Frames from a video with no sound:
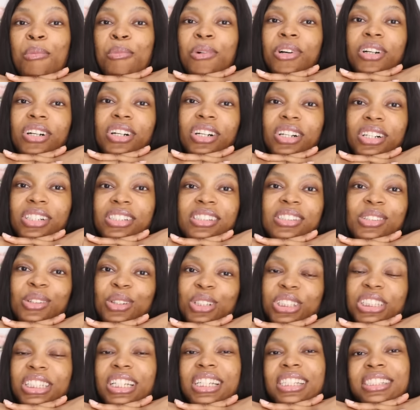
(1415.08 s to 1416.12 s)
um,
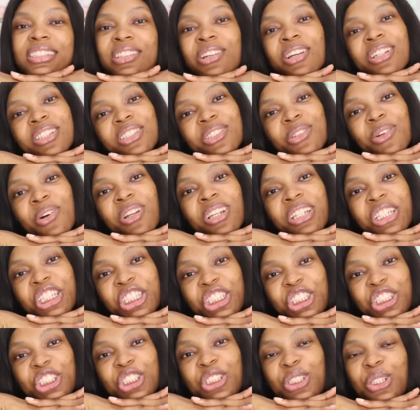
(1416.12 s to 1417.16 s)
so she is going to
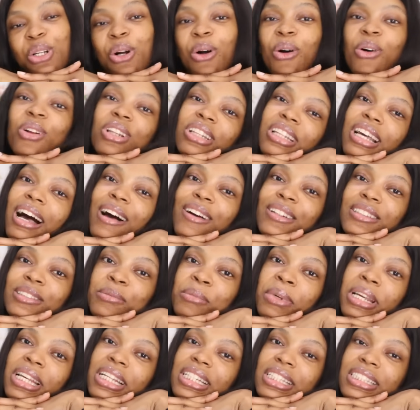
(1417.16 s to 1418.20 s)
unleash on the
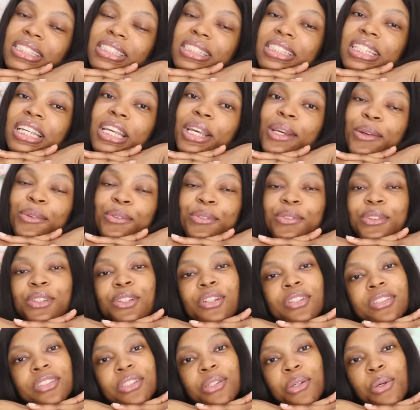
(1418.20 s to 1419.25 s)
housemates if he
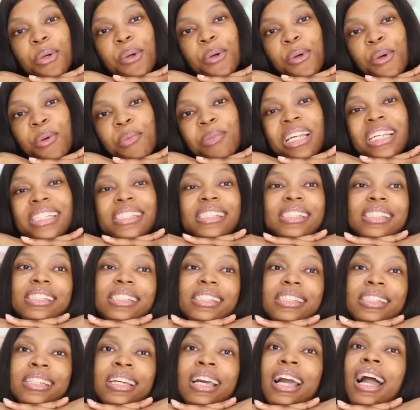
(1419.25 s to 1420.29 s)
doesn't go home let's
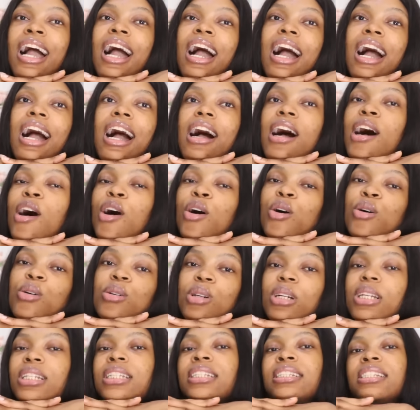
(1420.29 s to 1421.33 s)
see
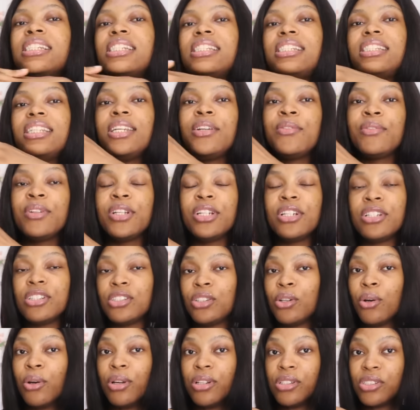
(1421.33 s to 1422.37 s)
how this evening
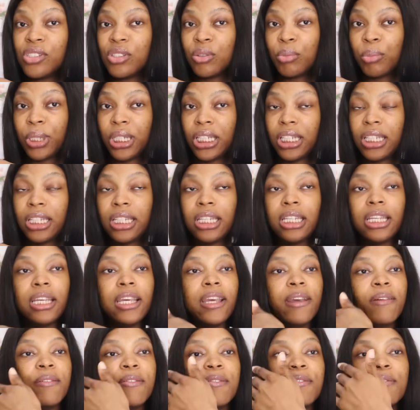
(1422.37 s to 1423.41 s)
is going to be
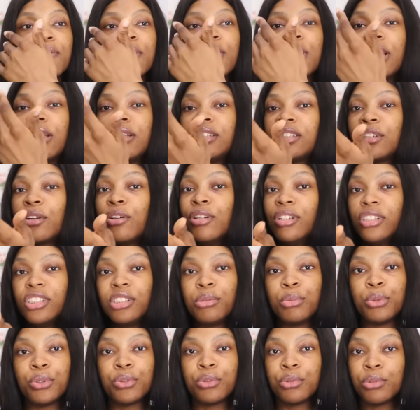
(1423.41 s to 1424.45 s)
if there's going
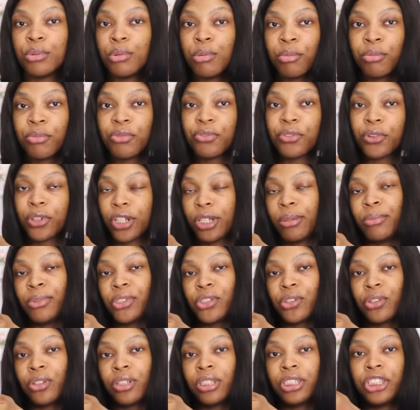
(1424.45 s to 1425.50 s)
to be room for him
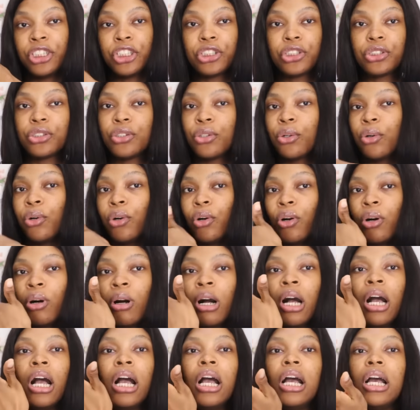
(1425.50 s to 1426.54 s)
to unleash
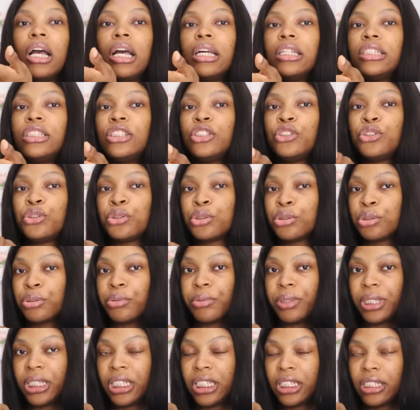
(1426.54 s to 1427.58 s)
or the
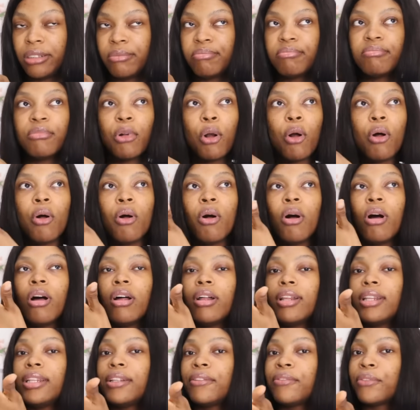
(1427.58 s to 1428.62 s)
jury
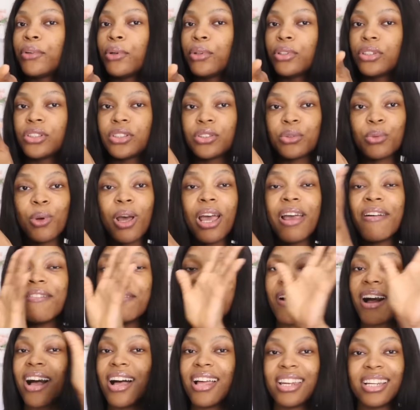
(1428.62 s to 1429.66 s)
or the votes,
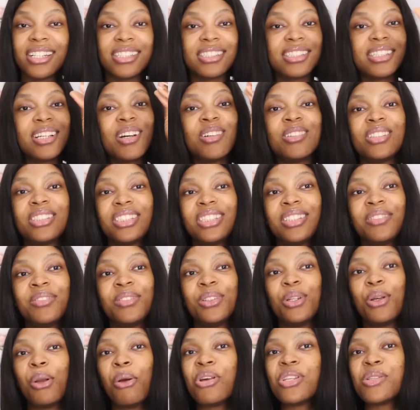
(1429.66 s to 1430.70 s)
whatever. Let's see how this
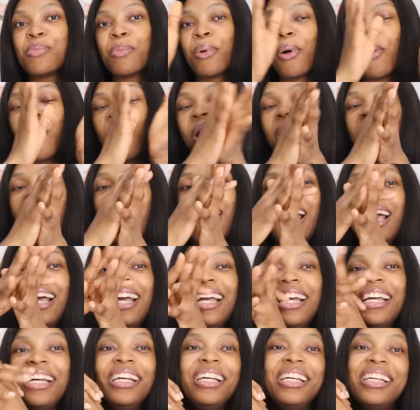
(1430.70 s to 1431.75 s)
evening goes. But
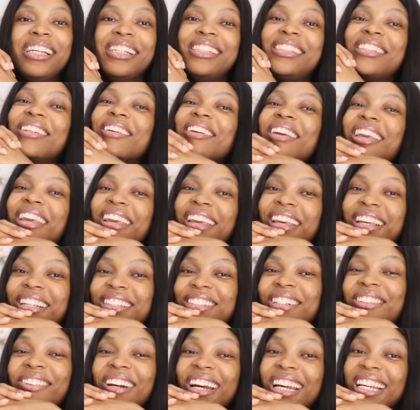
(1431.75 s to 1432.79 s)
it's okay,
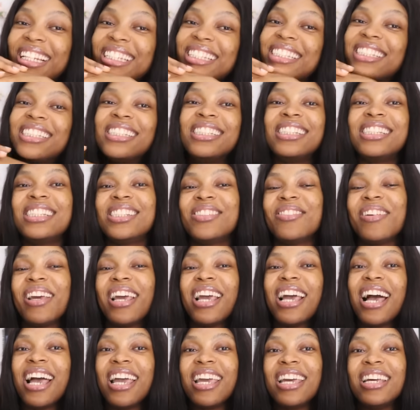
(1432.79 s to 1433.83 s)
it's alright. This is
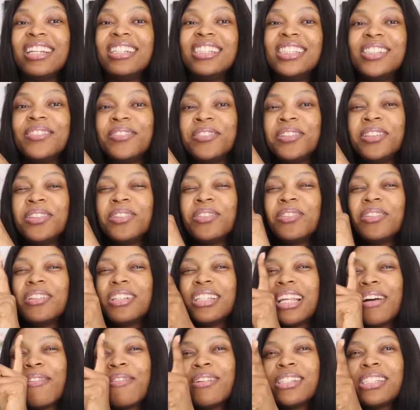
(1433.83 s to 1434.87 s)
where I end this video.
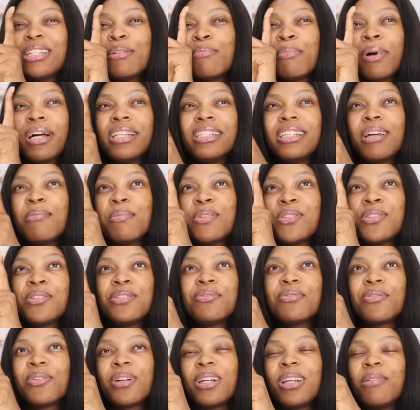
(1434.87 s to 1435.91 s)
There was a banter
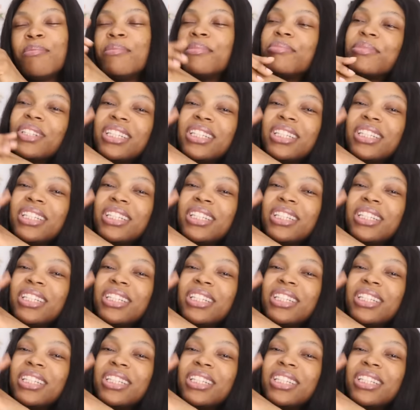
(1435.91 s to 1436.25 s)
between Frodd and